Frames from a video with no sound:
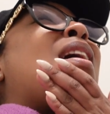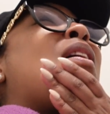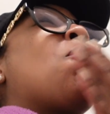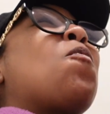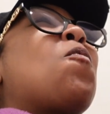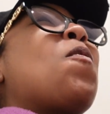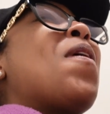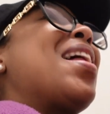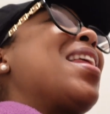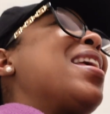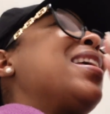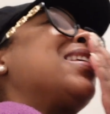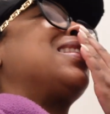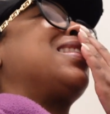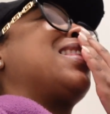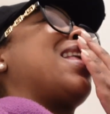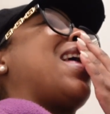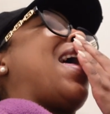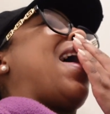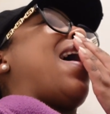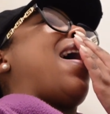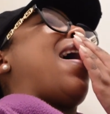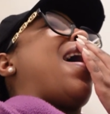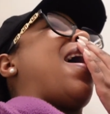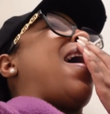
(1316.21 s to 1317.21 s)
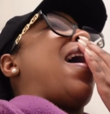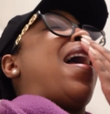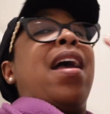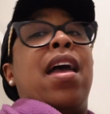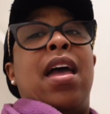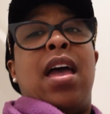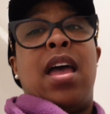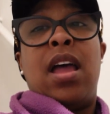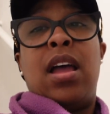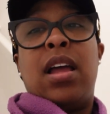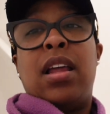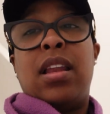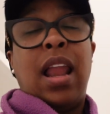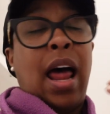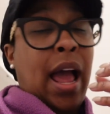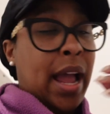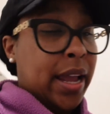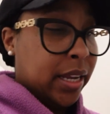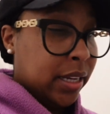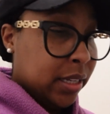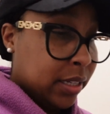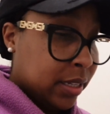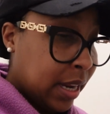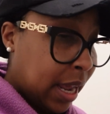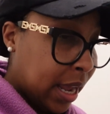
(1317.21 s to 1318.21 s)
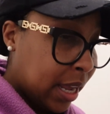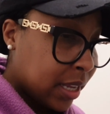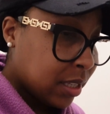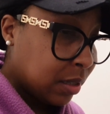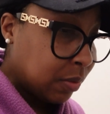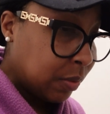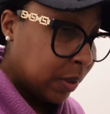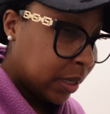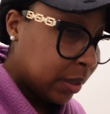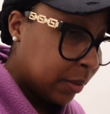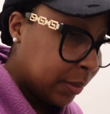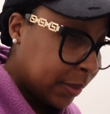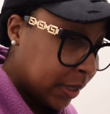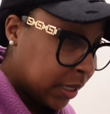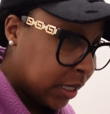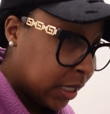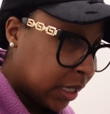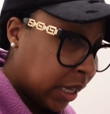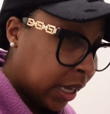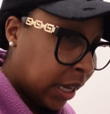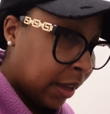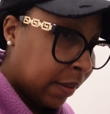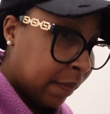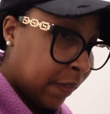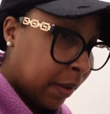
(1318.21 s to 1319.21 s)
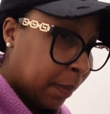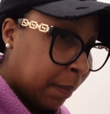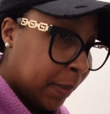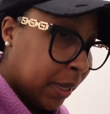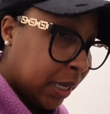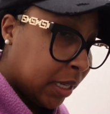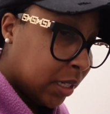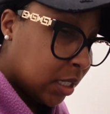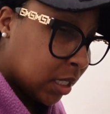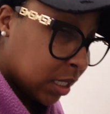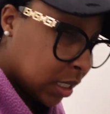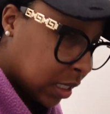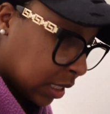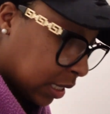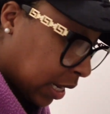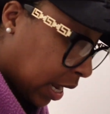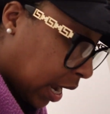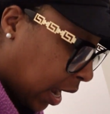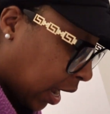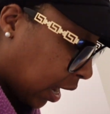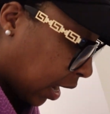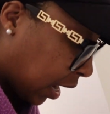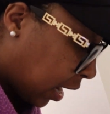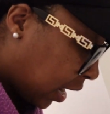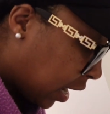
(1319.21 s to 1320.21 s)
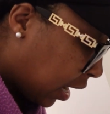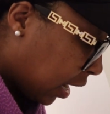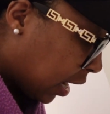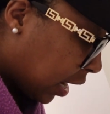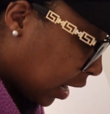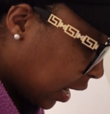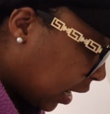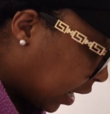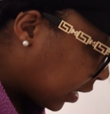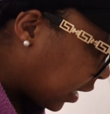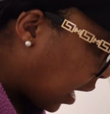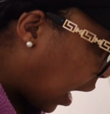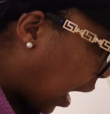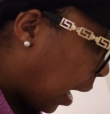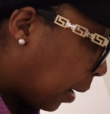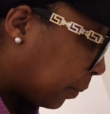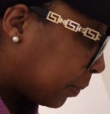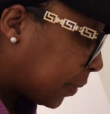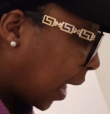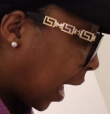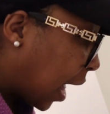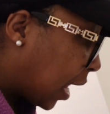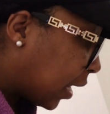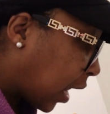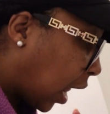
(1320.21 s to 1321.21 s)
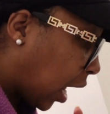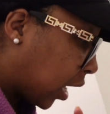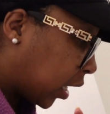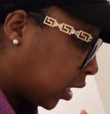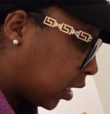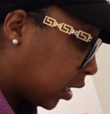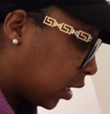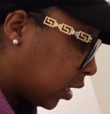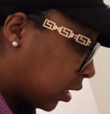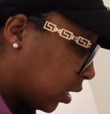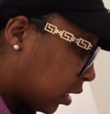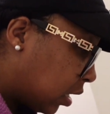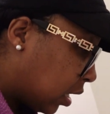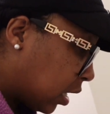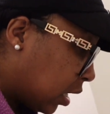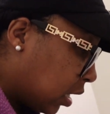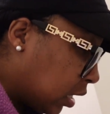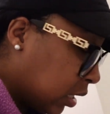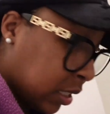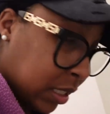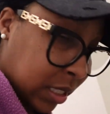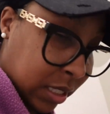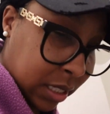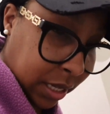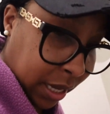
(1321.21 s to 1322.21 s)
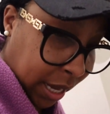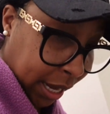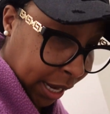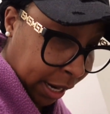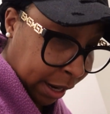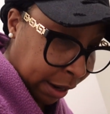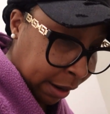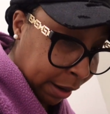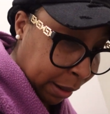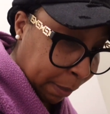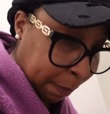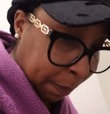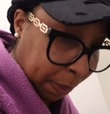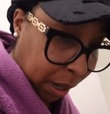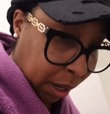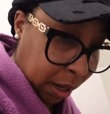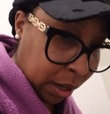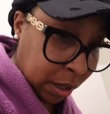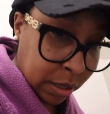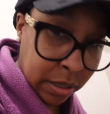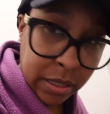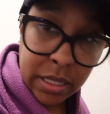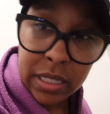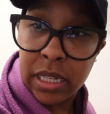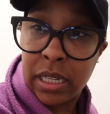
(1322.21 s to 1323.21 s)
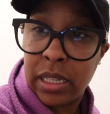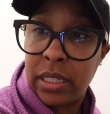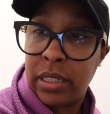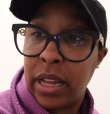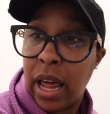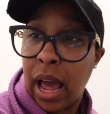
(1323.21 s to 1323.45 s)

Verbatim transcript: What is that? Like, that's what it was giving me just now. And I'm not like a scary person,